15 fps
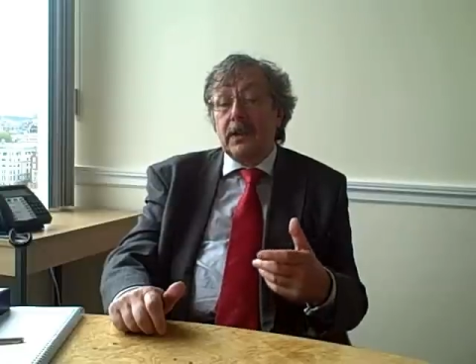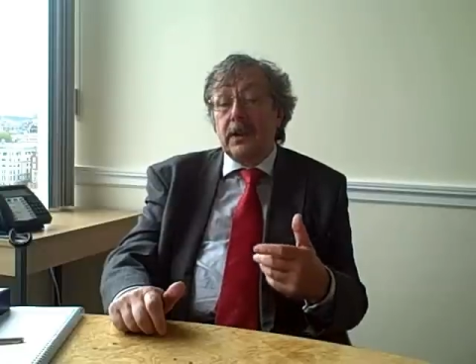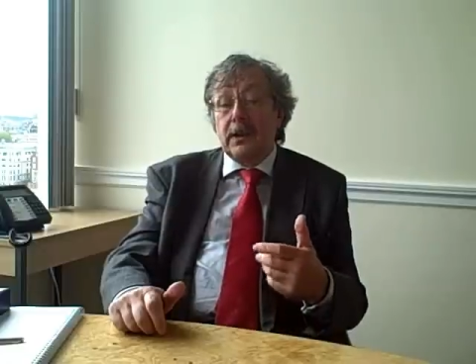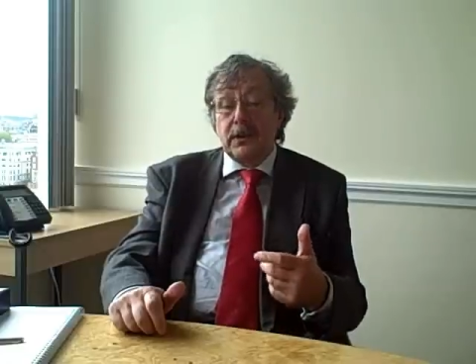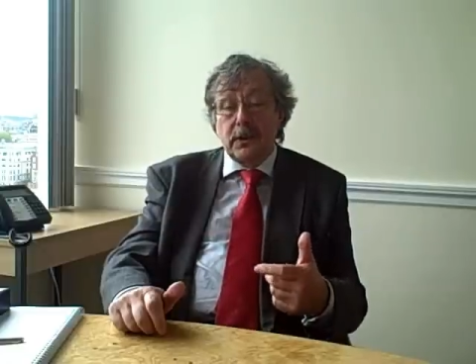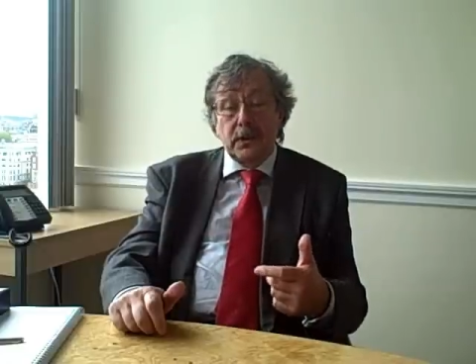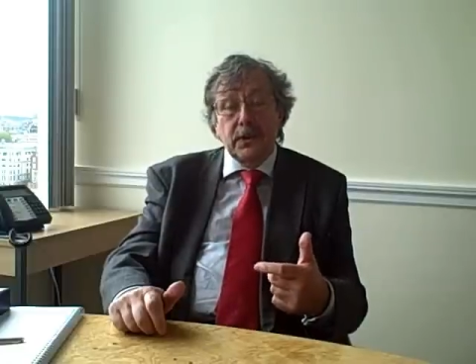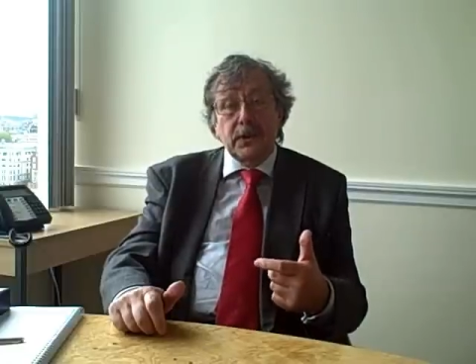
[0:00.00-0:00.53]

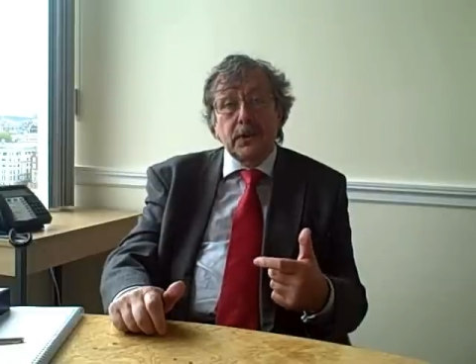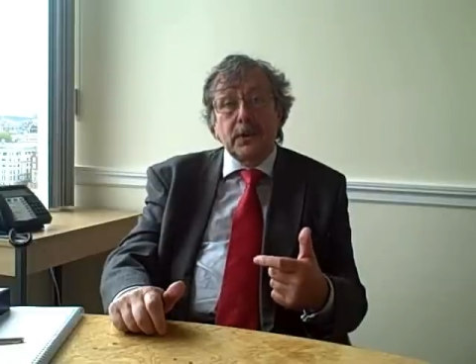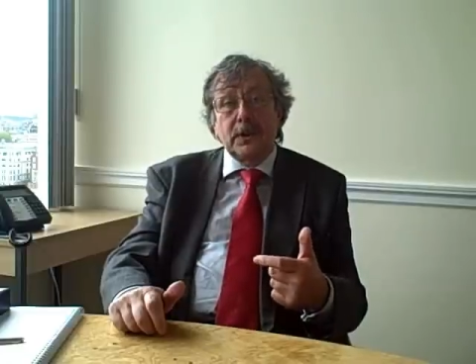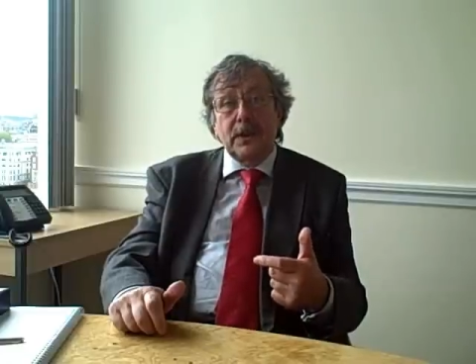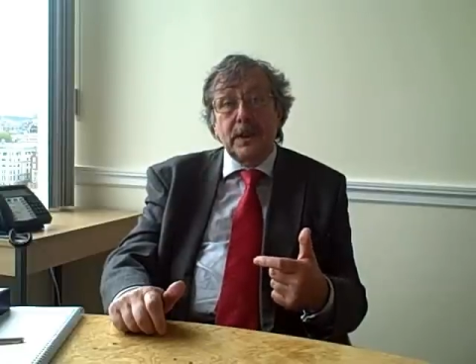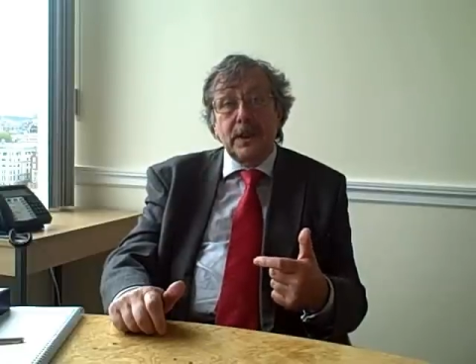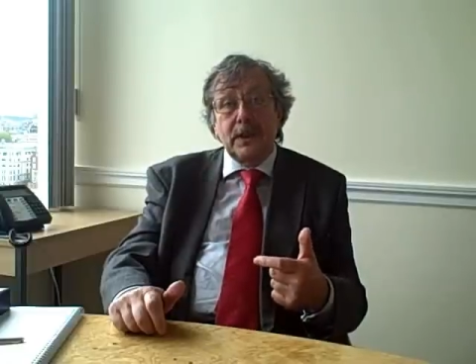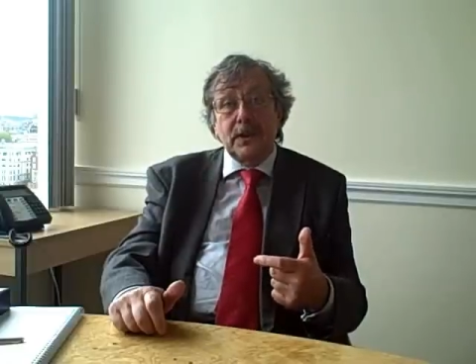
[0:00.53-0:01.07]
there's also
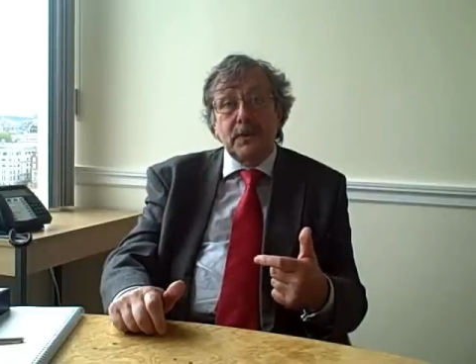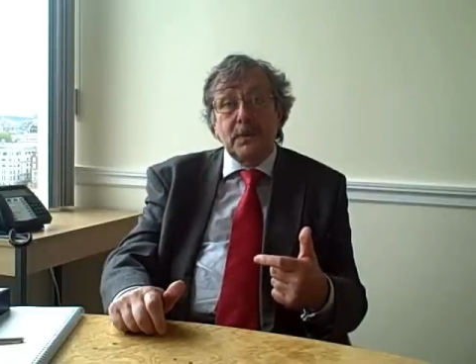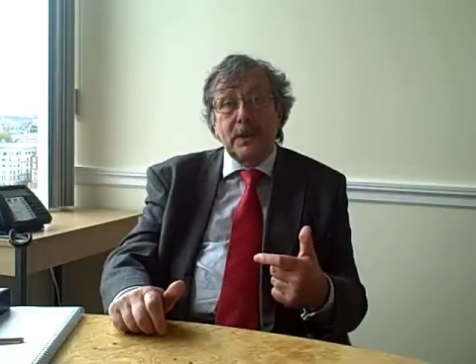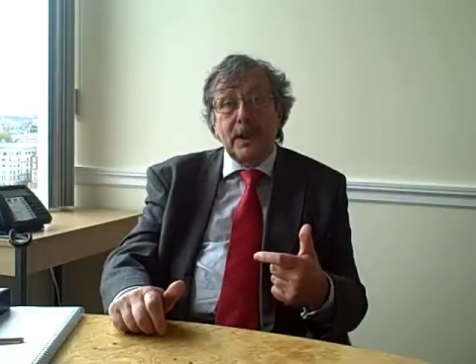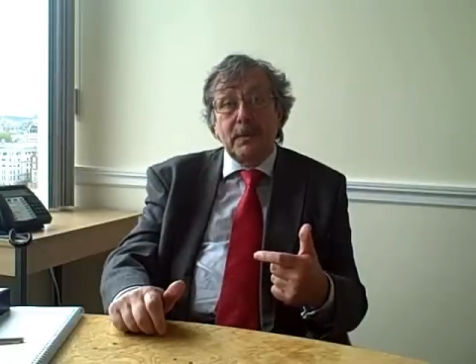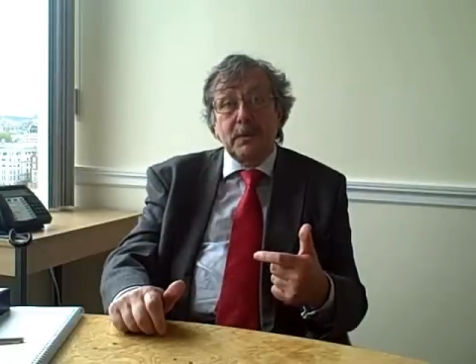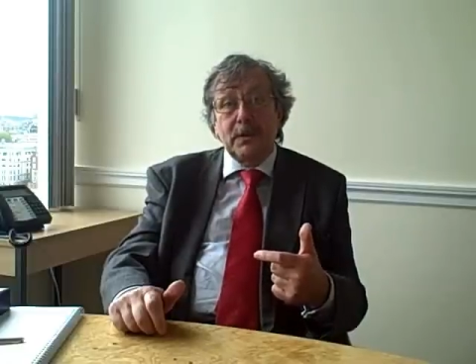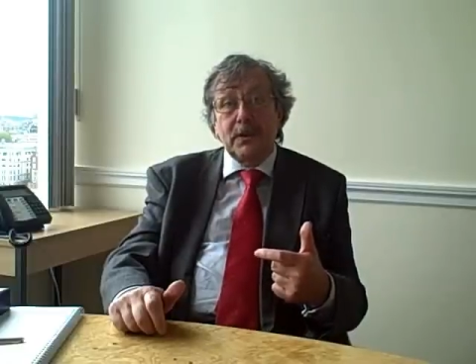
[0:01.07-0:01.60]
a need to be
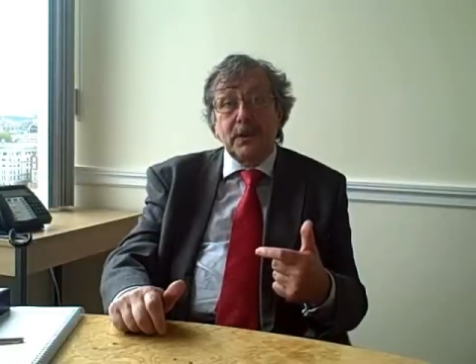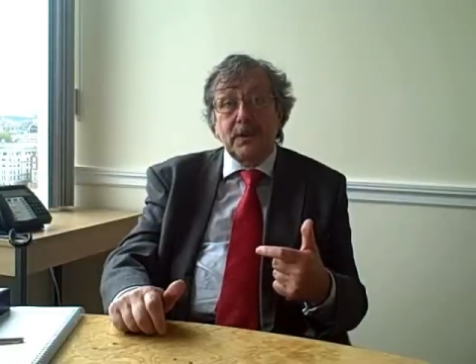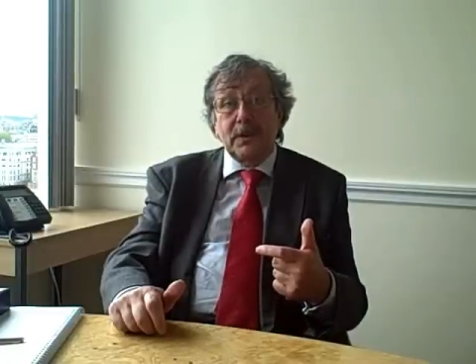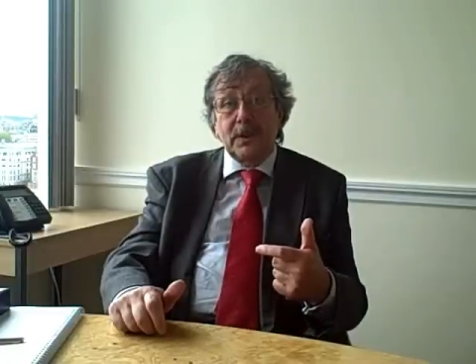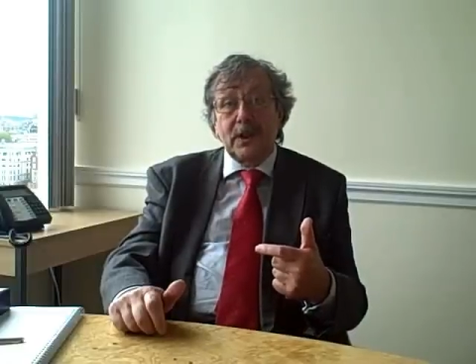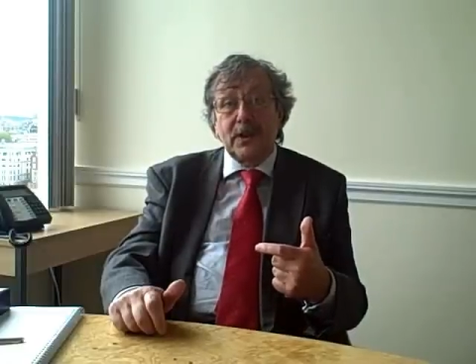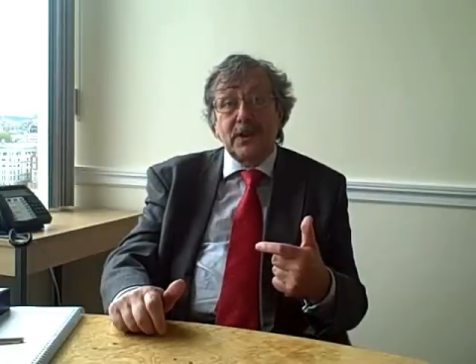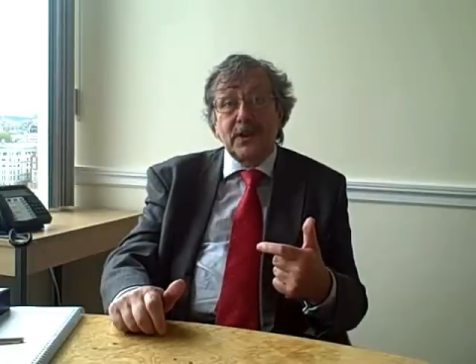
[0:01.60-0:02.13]
able
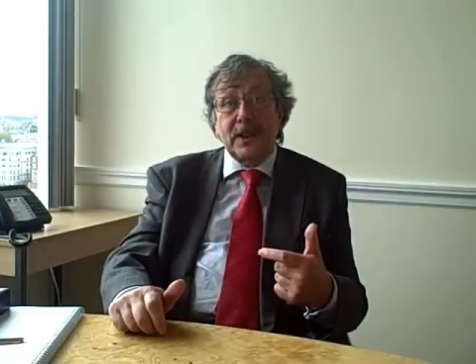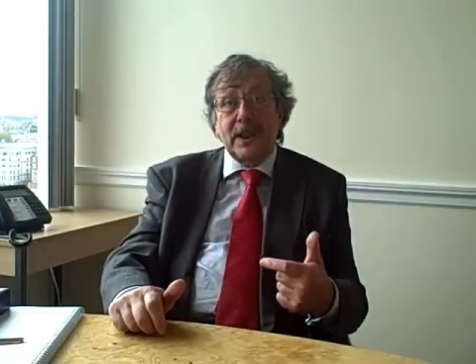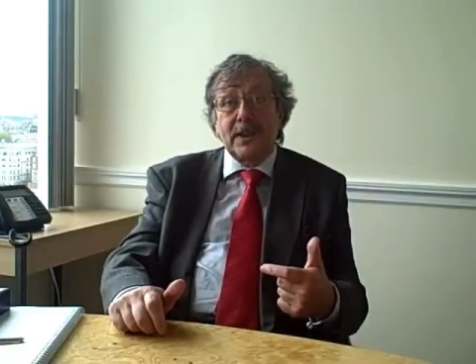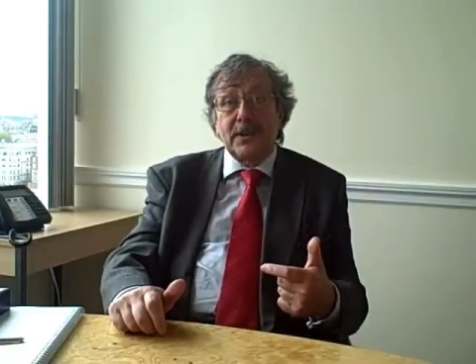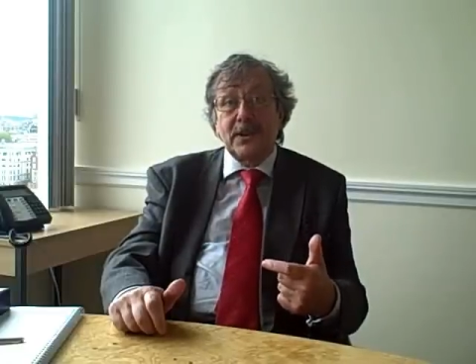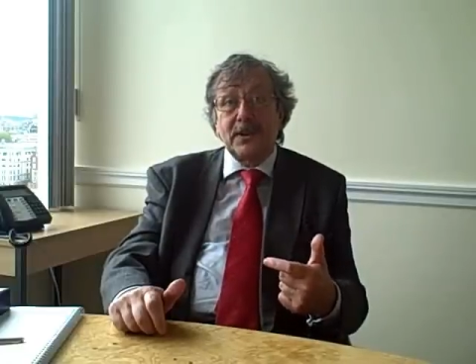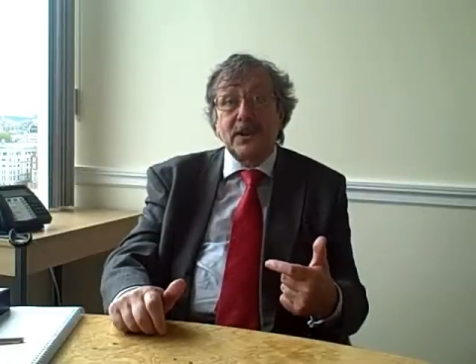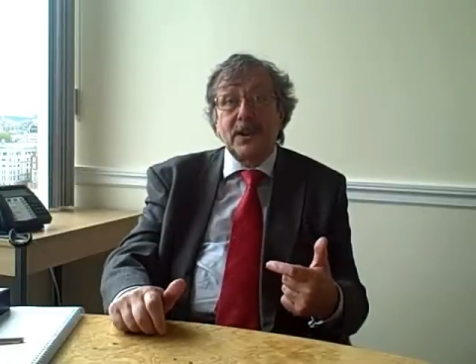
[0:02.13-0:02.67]
to
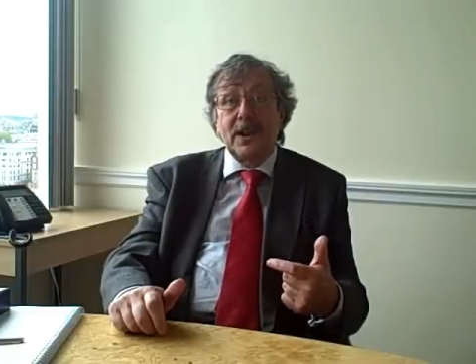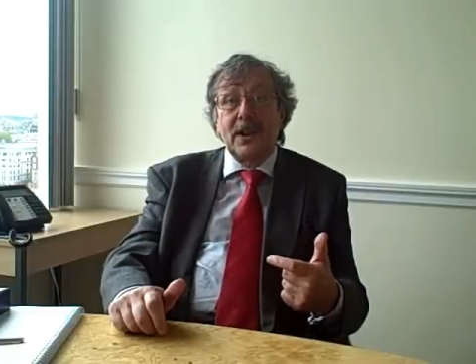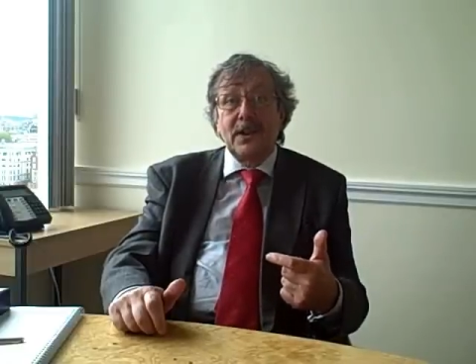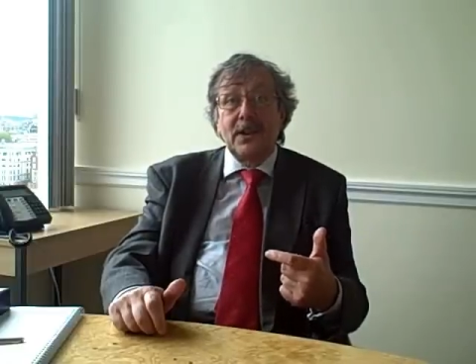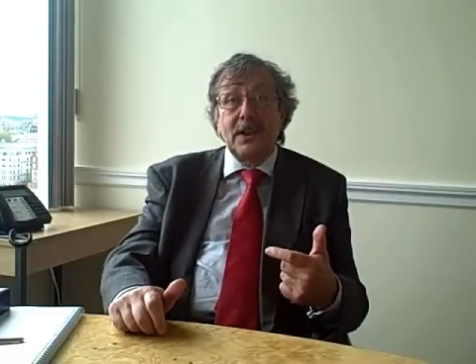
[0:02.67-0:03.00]
assess